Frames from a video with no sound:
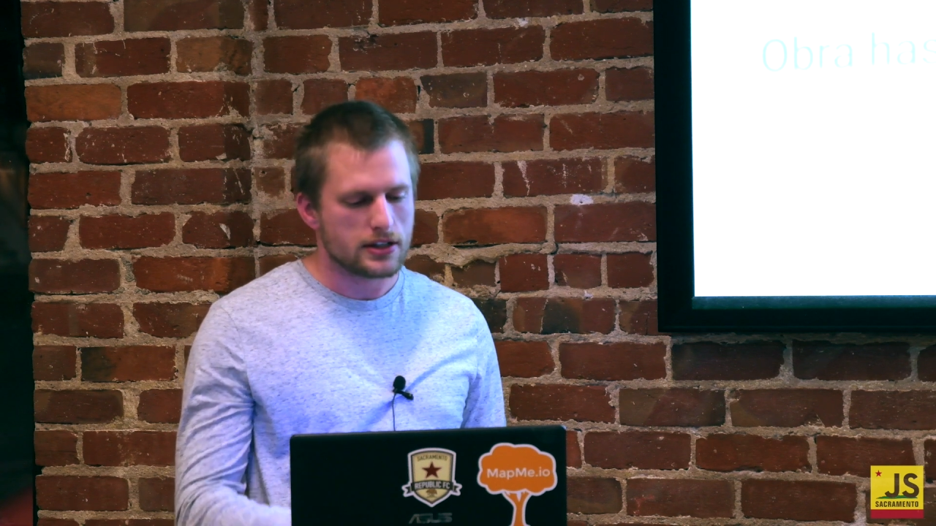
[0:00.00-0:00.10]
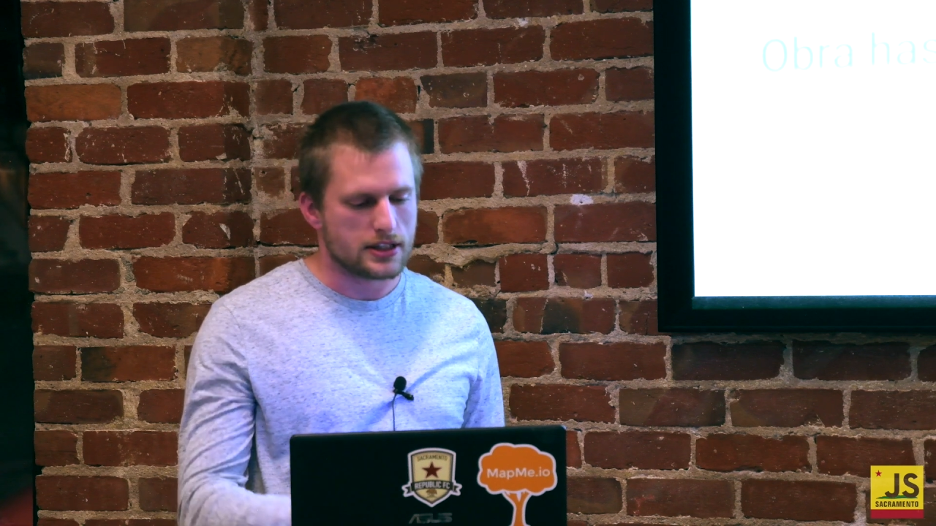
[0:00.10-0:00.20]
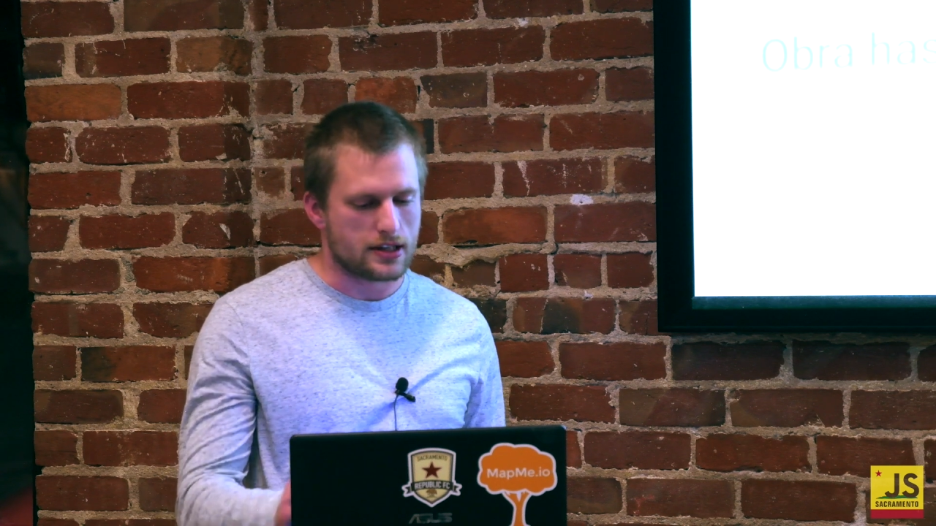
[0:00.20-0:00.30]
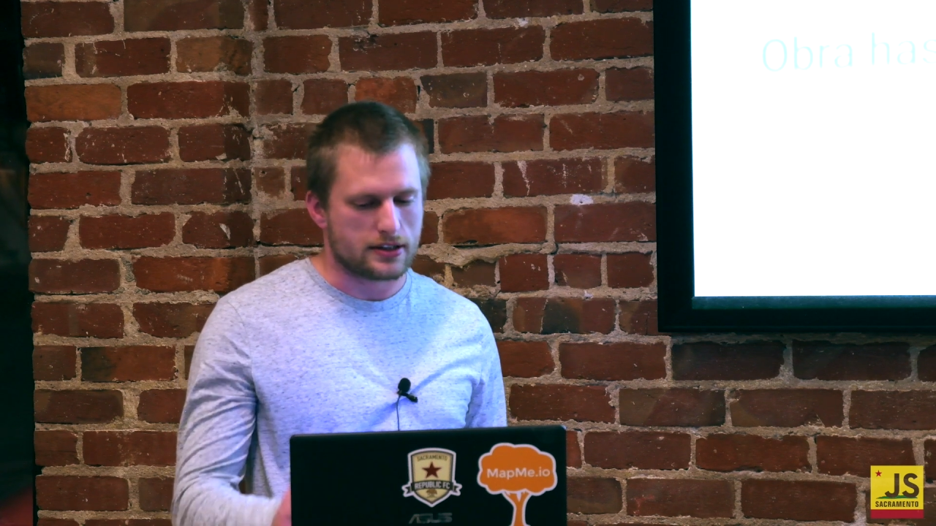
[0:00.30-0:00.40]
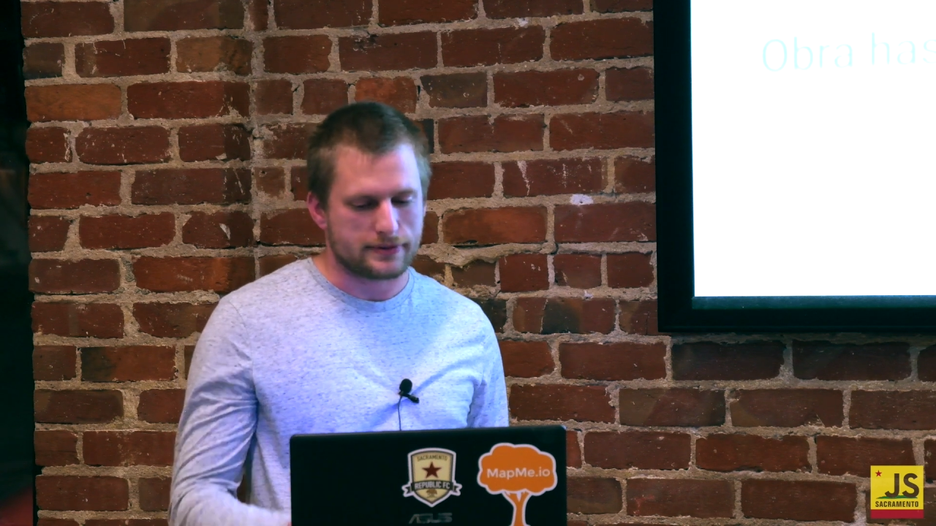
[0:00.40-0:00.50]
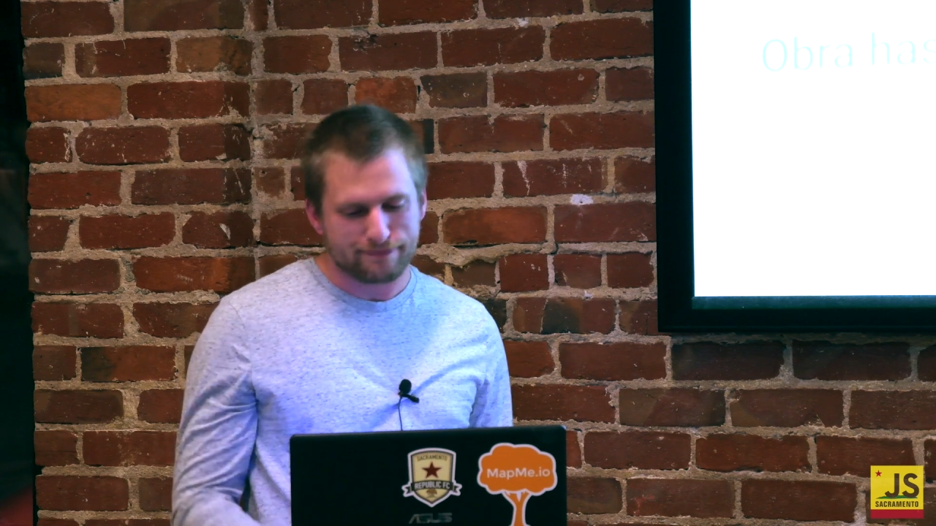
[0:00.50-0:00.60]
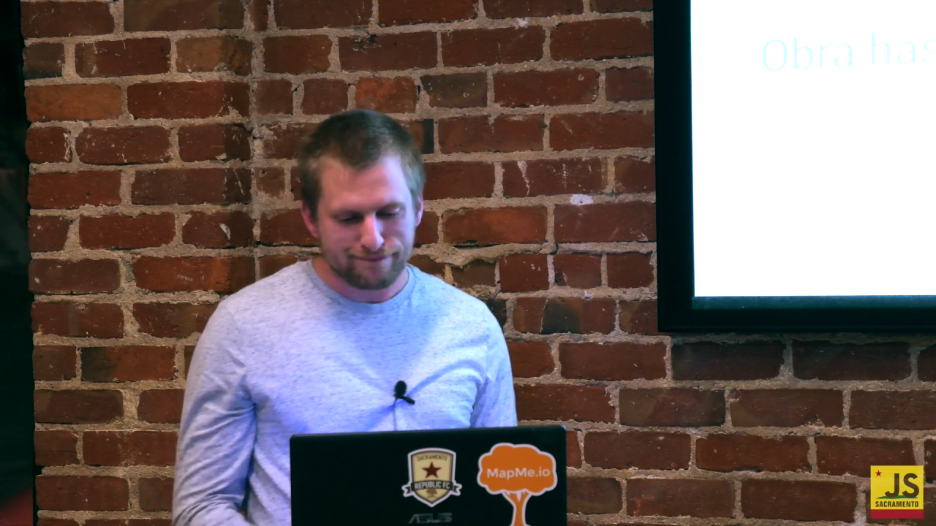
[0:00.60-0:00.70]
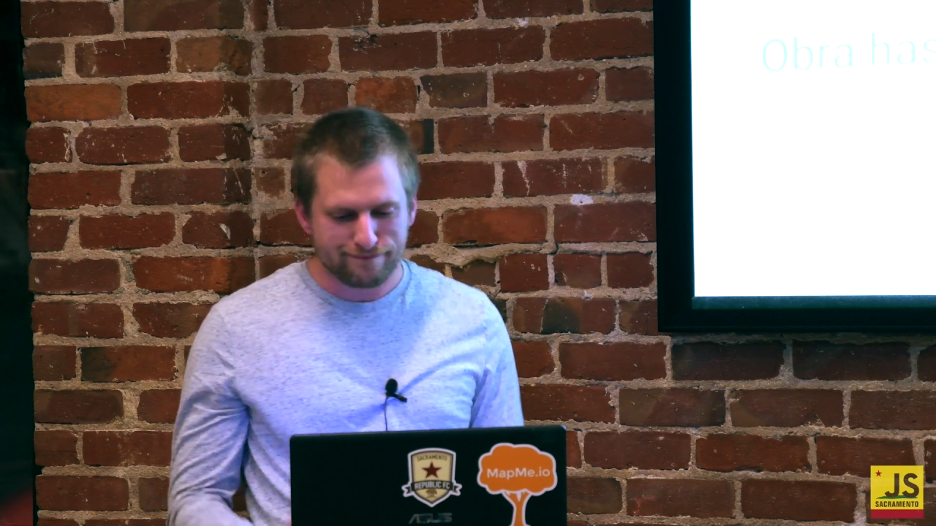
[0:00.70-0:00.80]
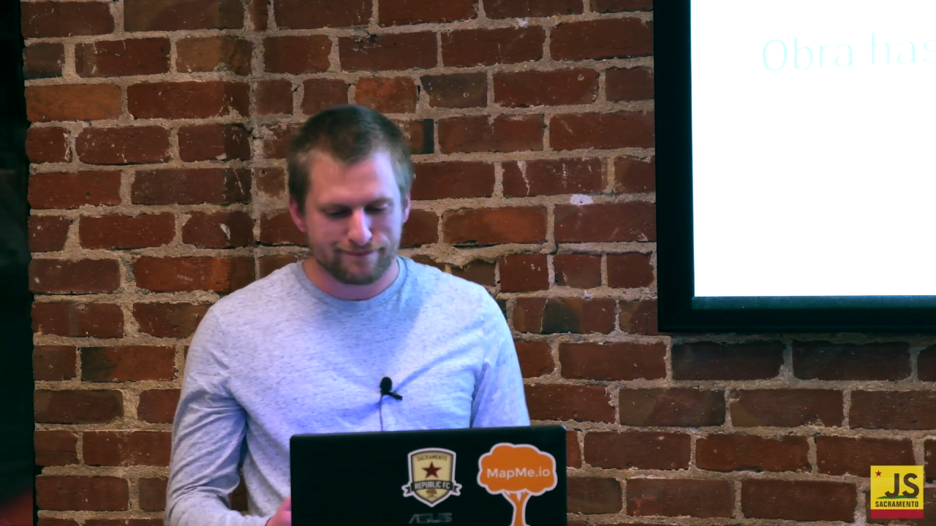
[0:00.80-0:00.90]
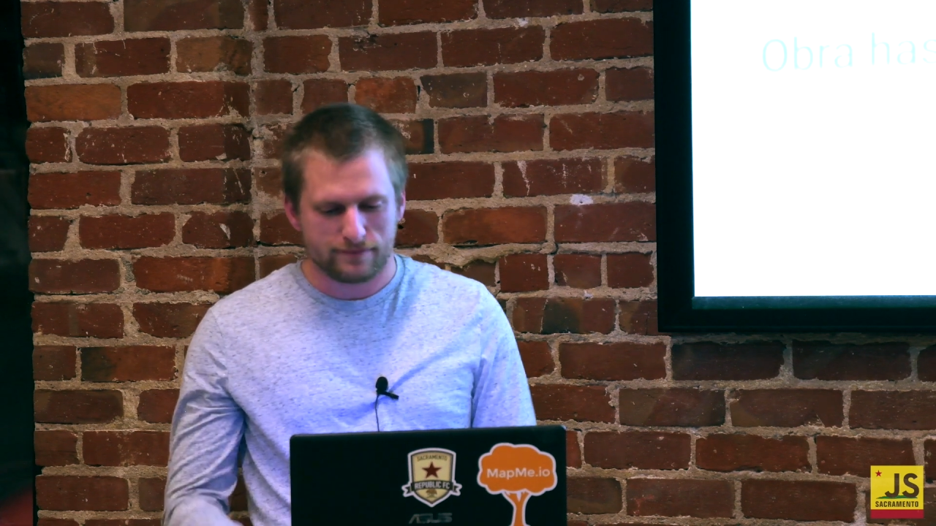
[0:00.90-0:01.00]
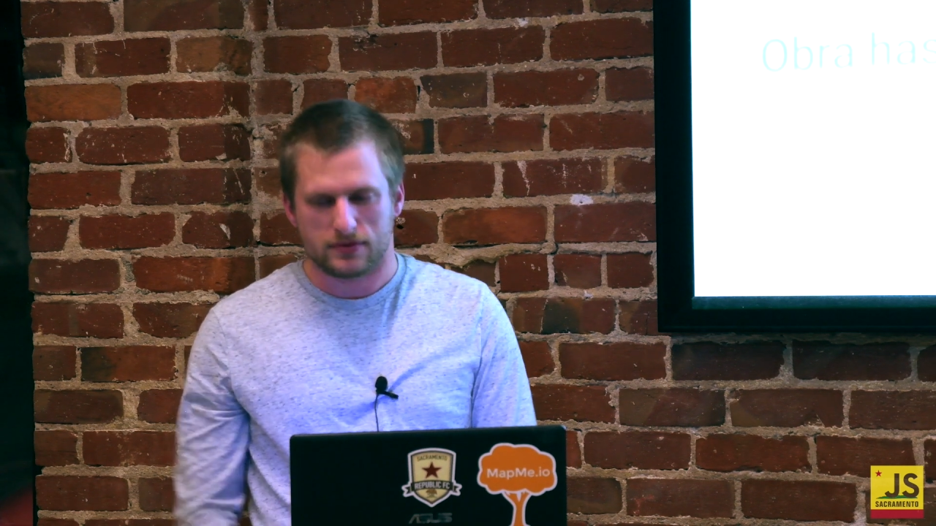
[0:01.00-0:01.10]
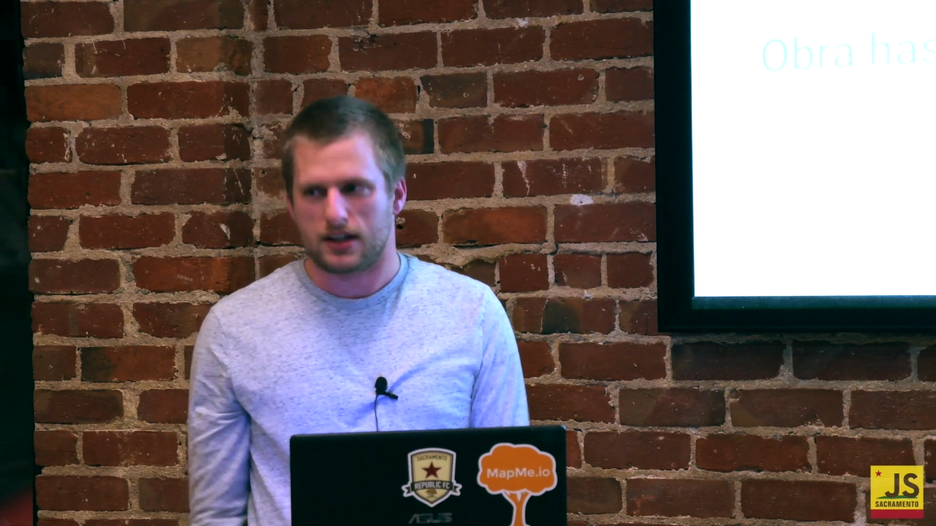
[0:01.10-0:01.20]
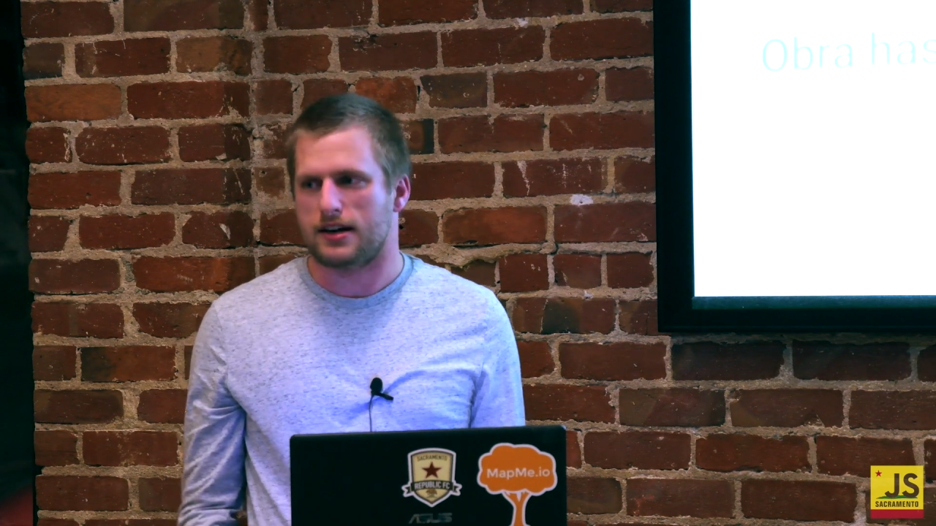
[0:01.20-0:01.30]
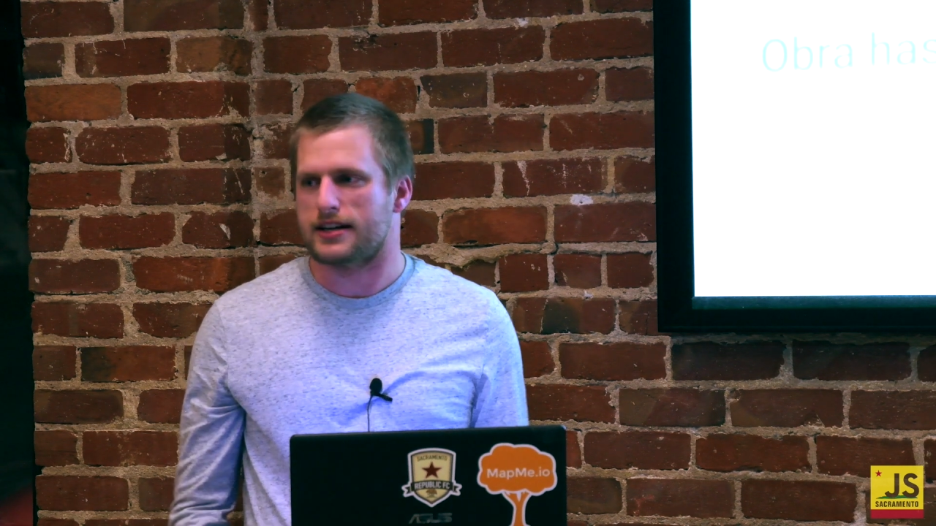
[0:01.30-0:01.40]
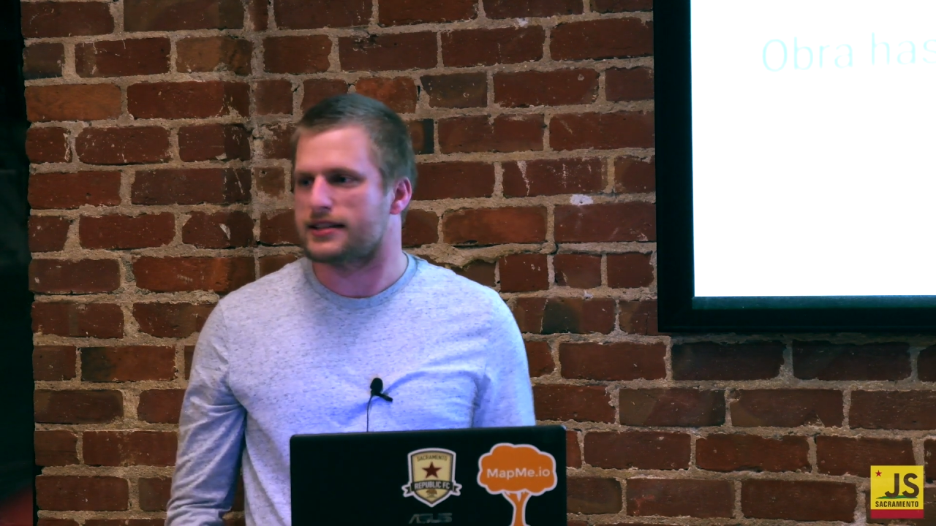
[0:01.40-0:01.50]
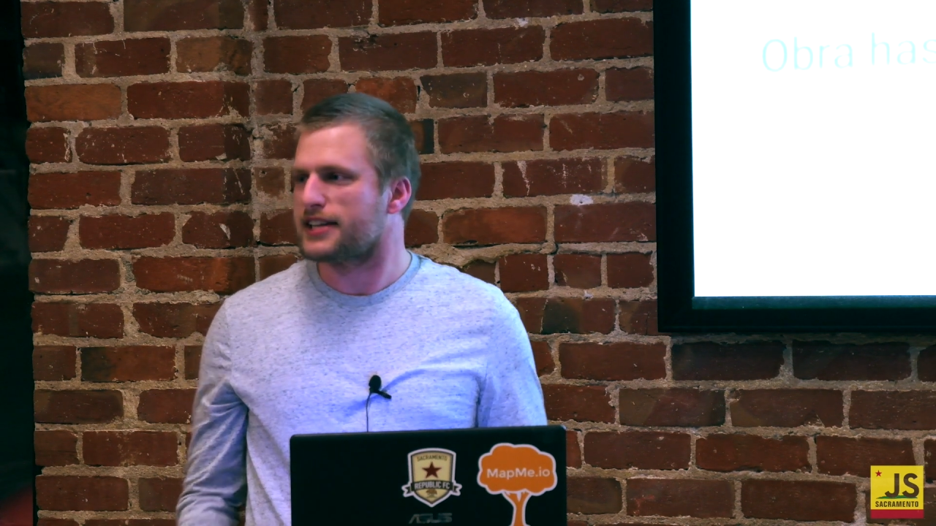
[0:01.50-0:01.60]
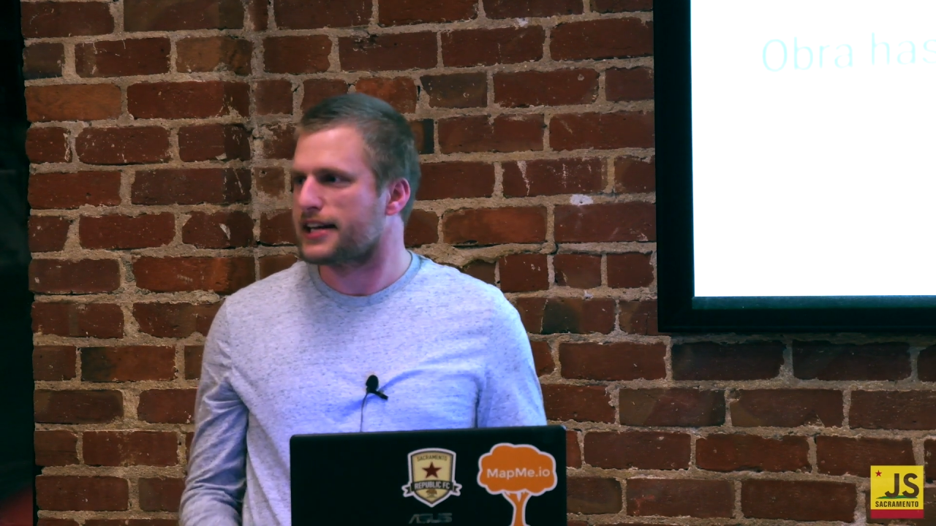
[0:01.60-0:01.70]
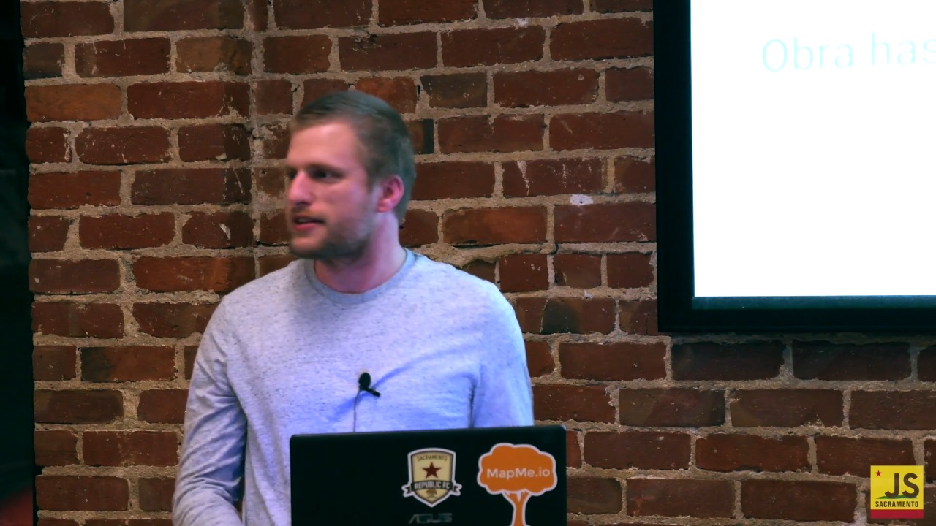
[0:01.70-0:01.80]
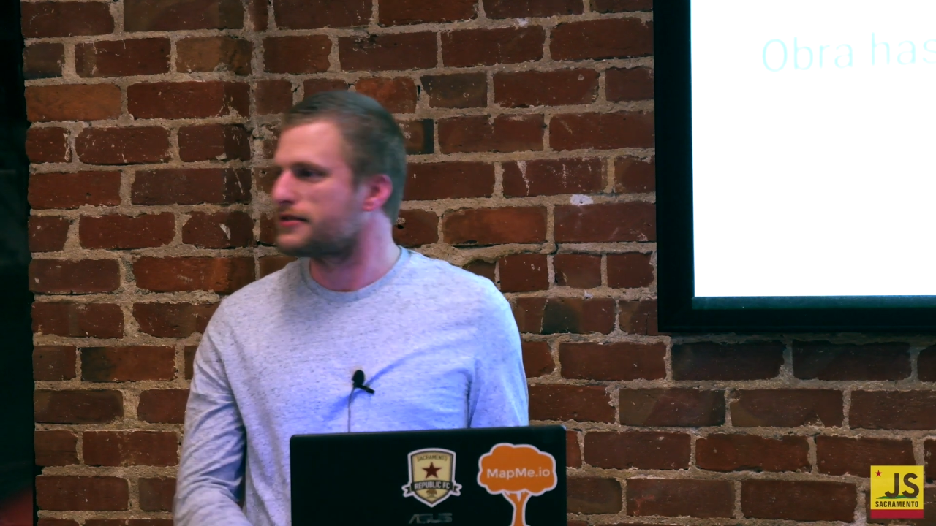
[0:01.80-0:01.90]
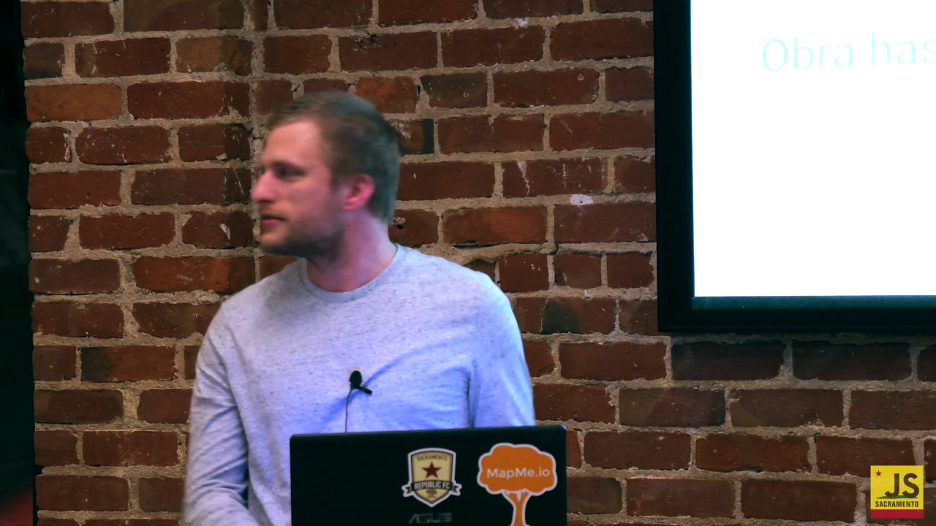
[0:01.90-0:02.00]
So, all right,
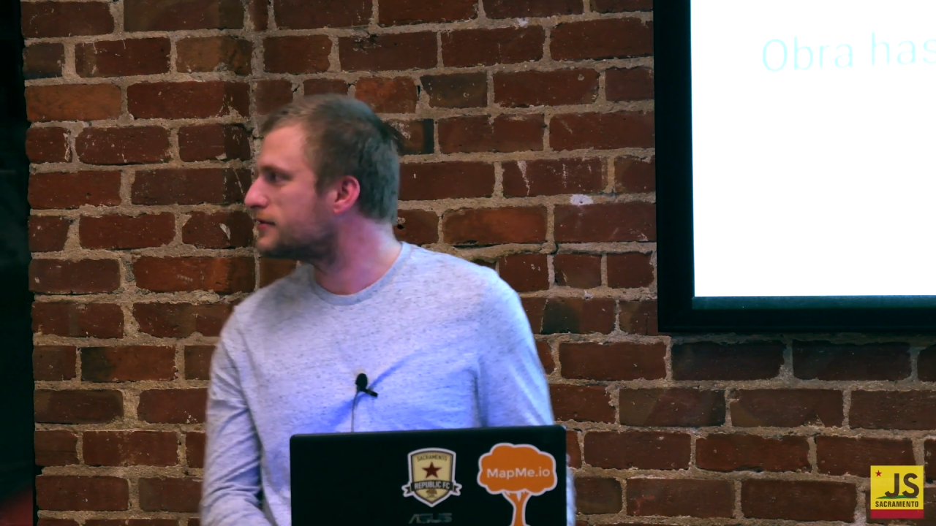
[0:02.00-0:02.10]
thank you.